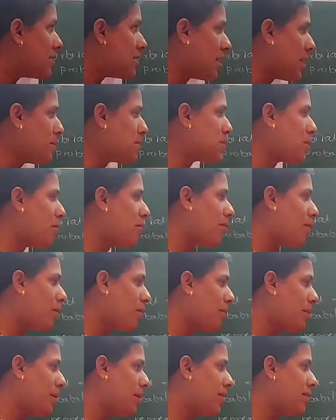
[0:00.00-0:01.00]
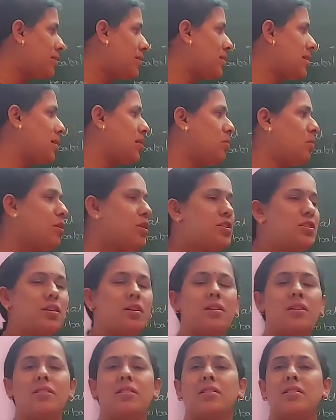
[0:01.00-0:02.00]
shapes of orbitals in which
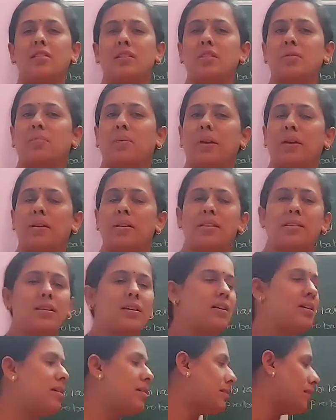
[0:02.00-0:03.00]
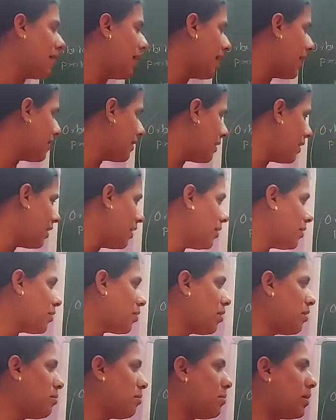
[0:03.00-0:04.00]
region in space an
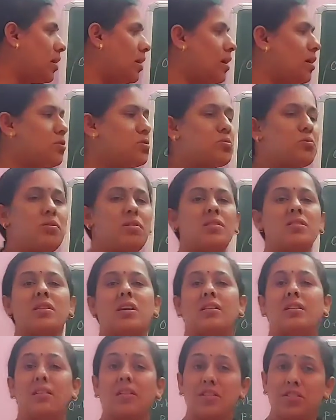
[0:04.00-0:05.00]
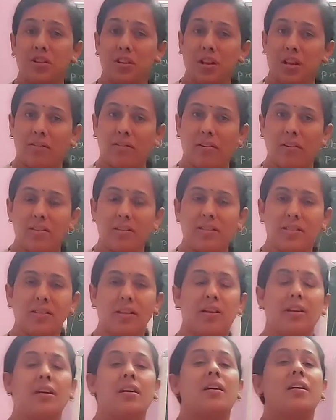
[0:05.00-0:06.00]
electron belongs to its energy levels,
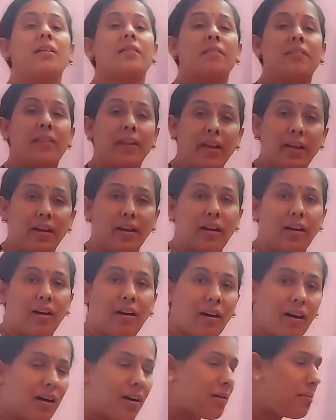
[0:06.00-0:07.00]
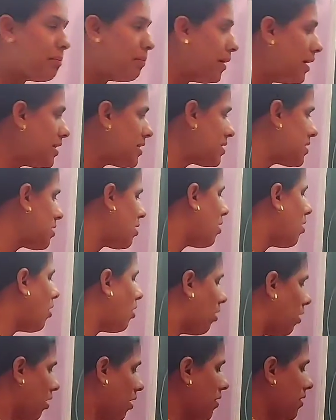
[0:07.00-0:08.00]
they are based
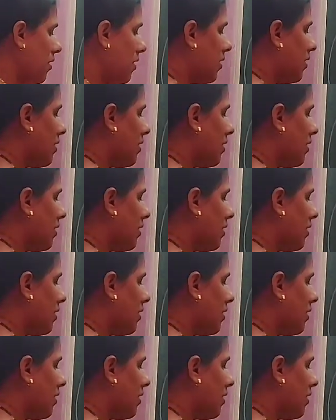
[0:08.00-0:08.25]
on